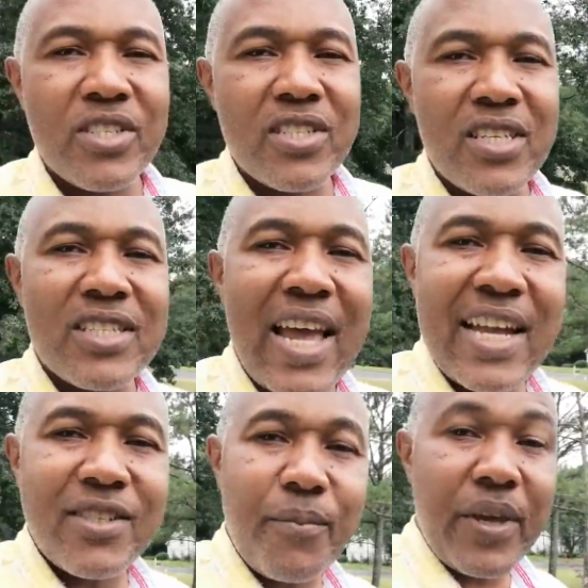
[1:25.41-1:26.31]
which is
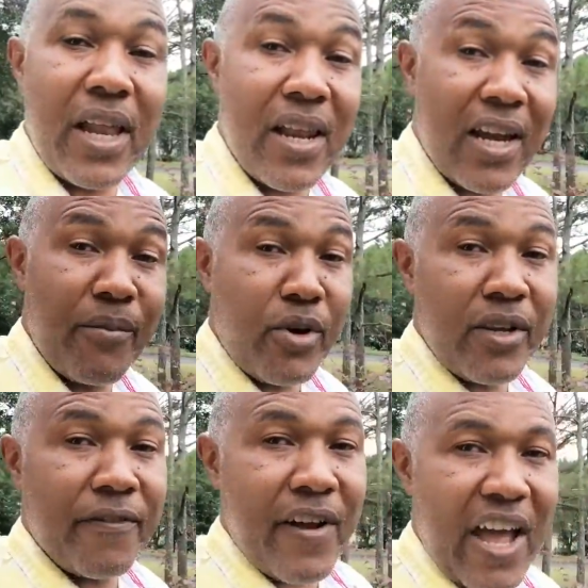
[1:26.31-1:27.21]
designed to pay a lot of
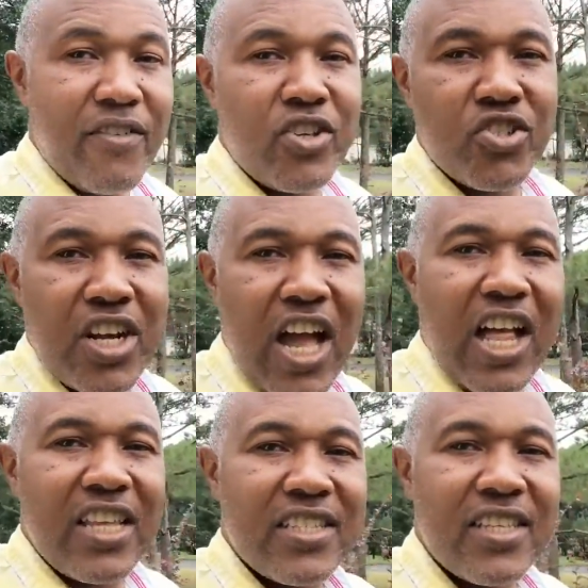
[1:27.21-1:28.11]
money,
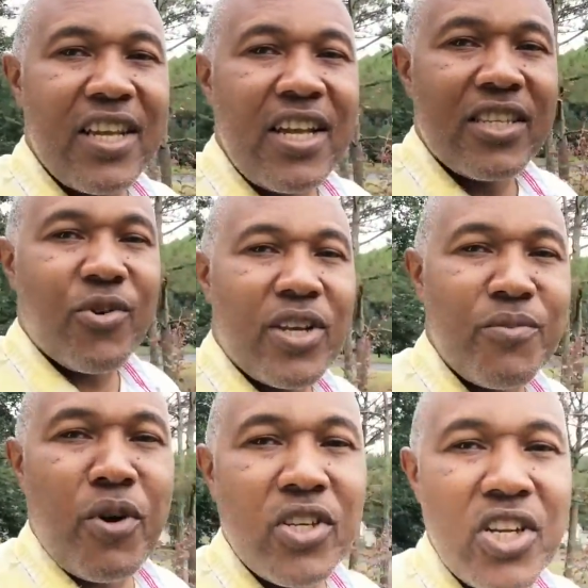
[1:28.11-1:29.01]
$500 to
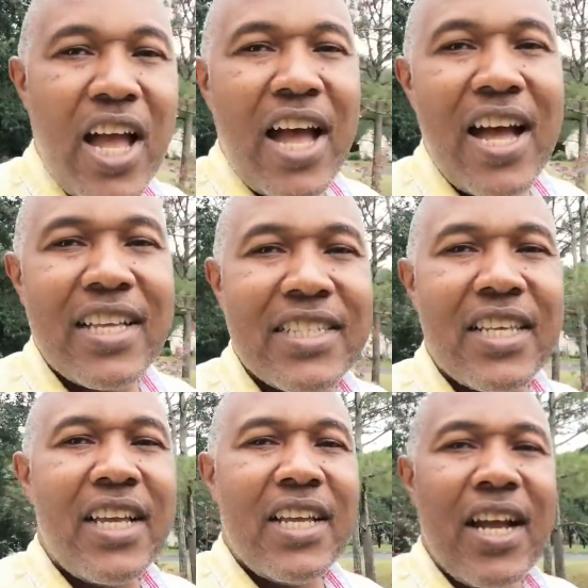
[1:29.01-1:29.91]
as much as